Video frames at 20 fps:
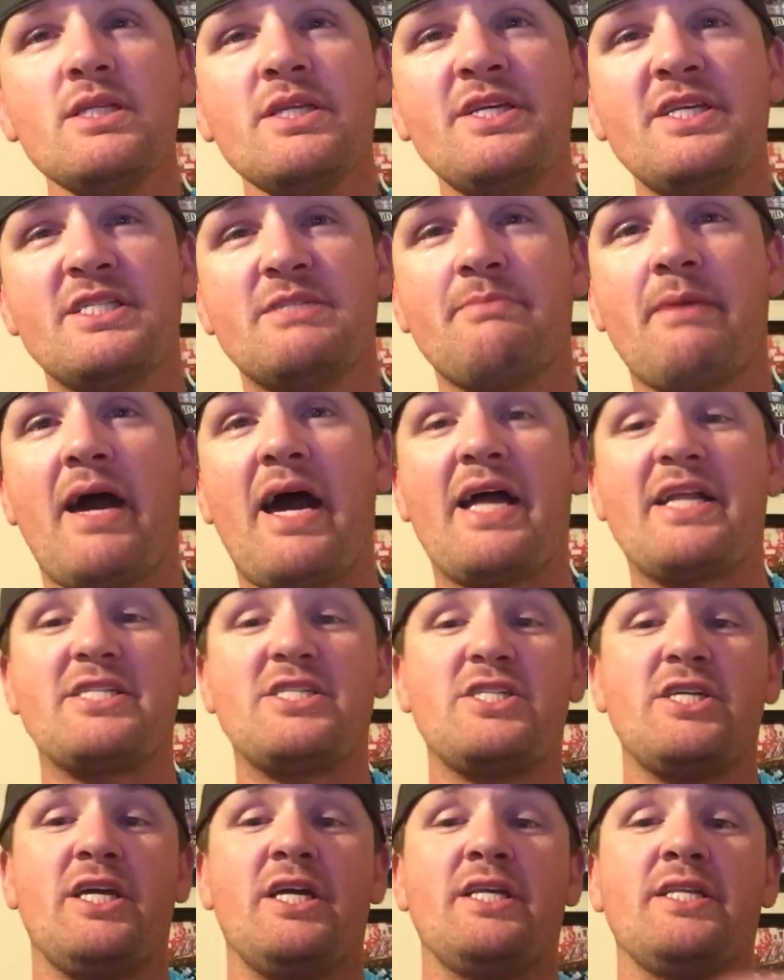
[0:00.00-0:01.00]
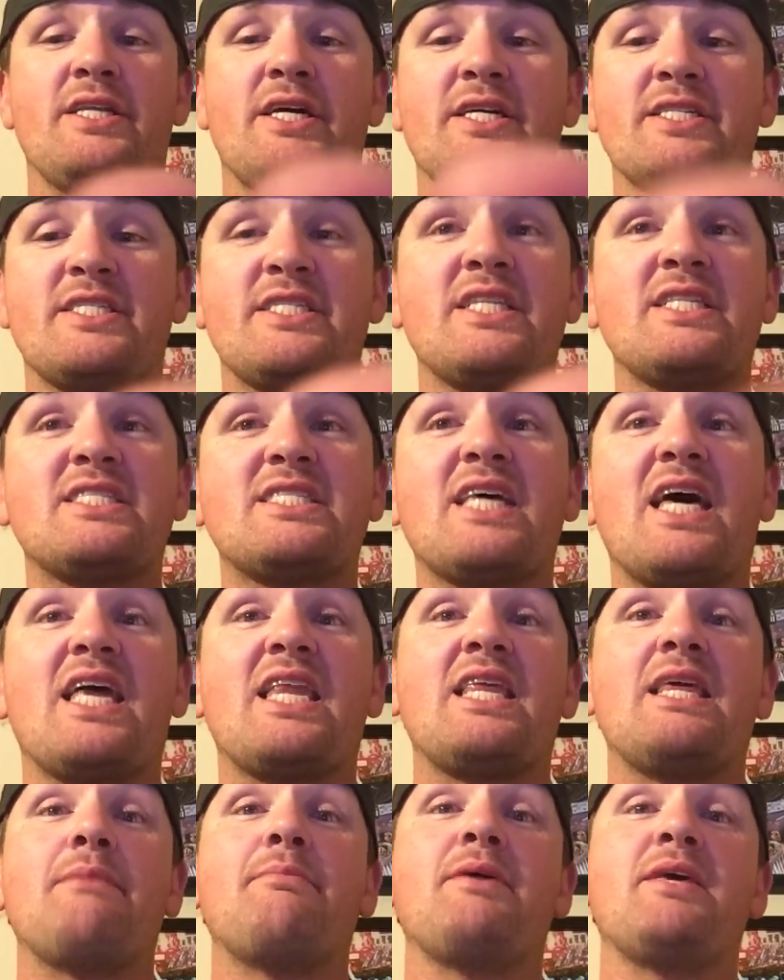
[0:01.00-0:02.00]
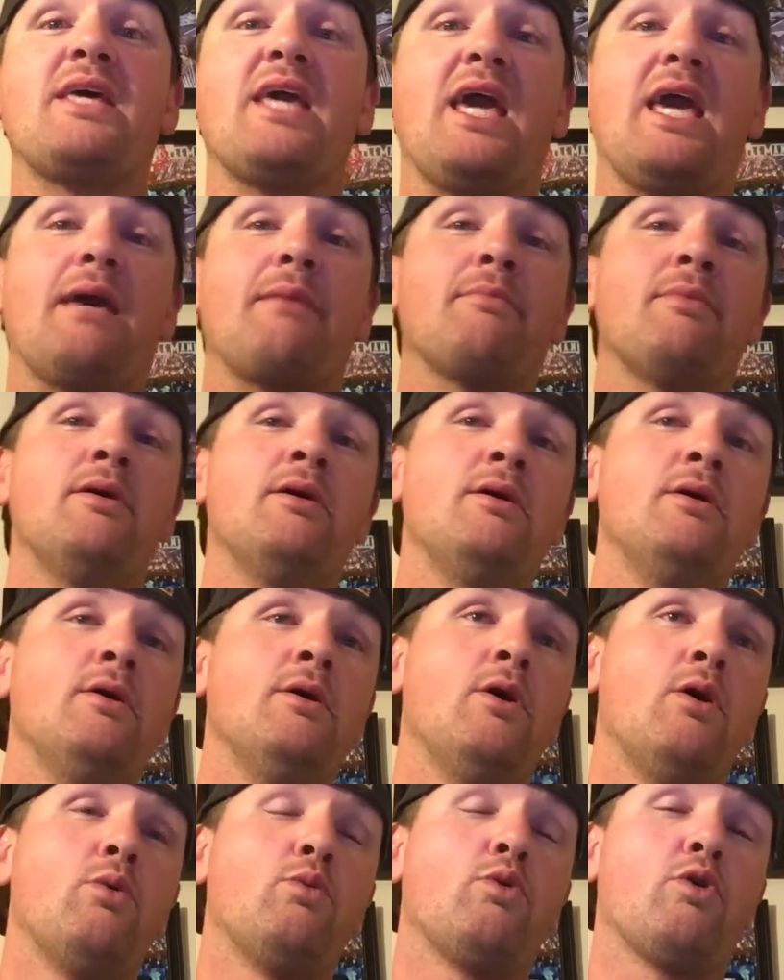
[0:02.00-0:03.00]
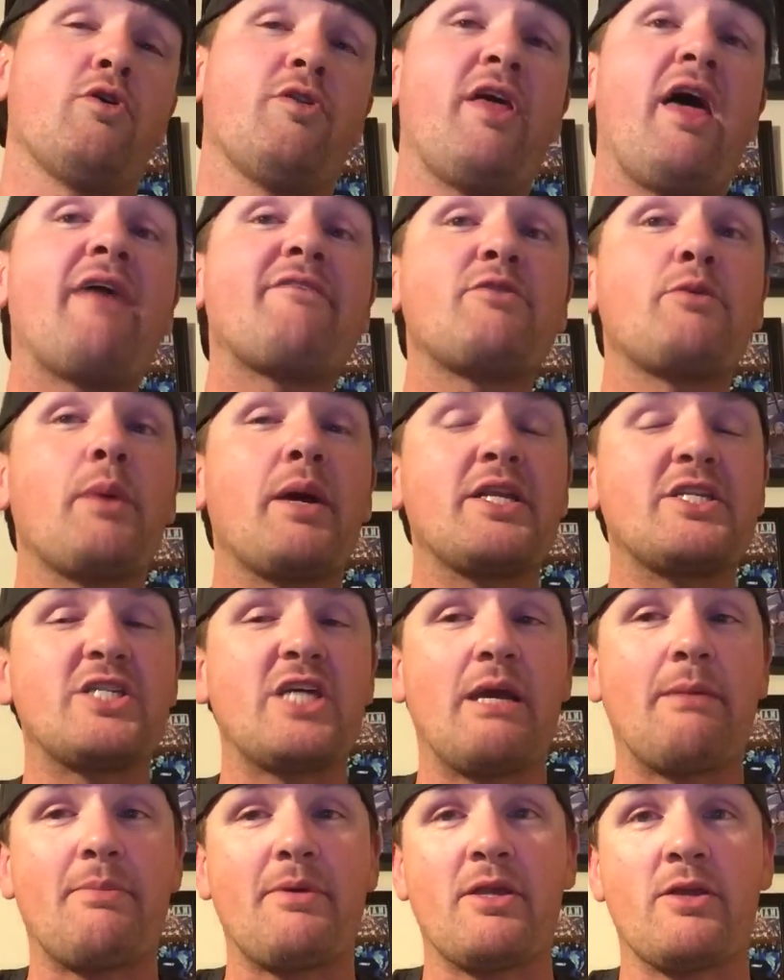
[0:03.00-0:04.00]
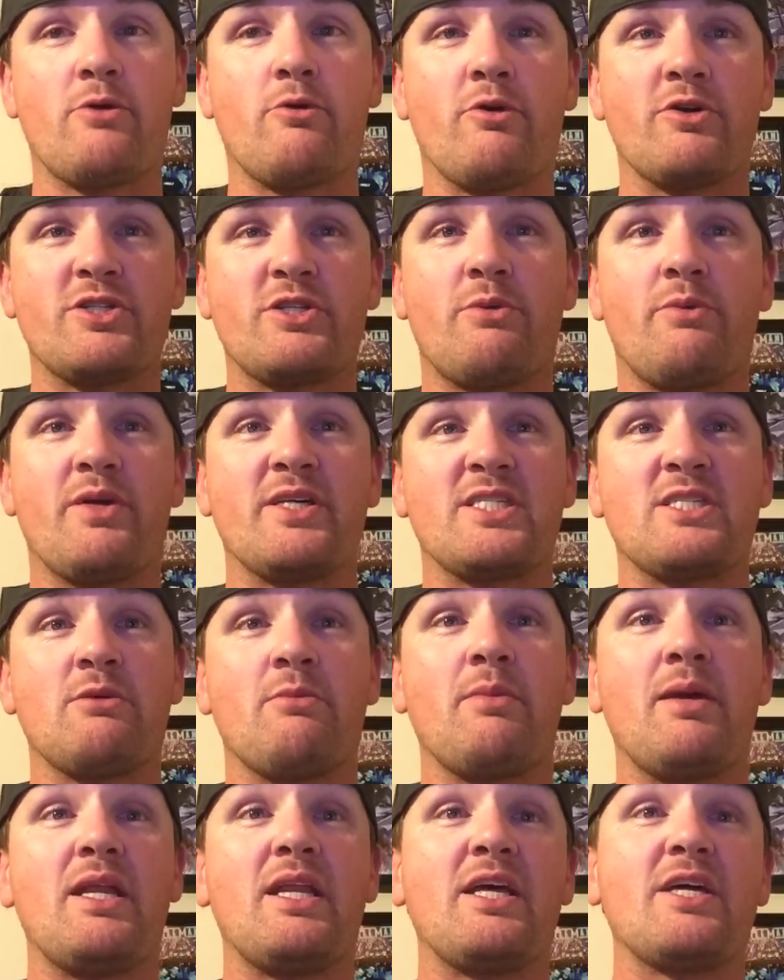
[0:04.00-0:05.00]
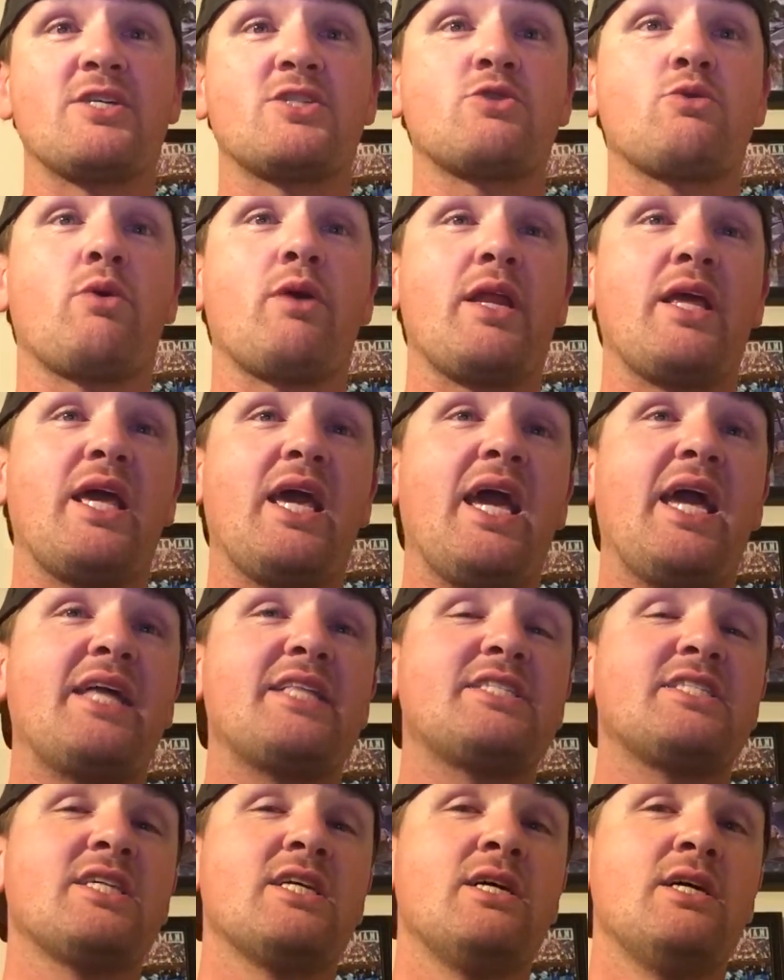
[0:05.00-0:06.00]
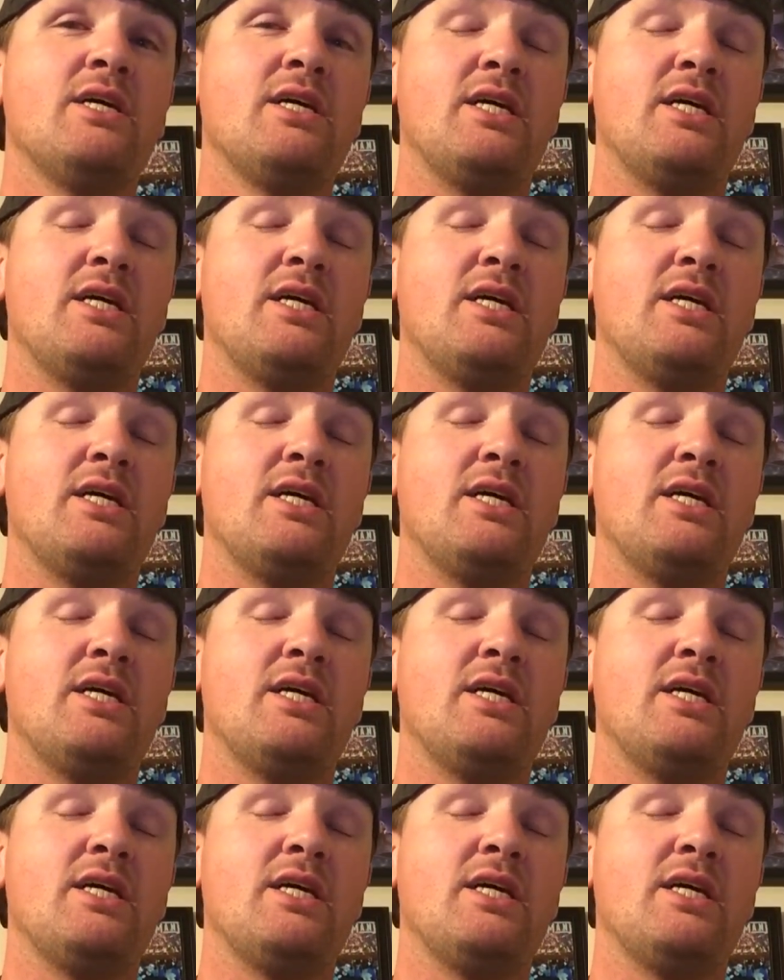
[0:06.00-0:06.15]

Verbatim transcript: his match, and uh, since then he became World Heavyweight Champion, of course, at WrestleMania 28.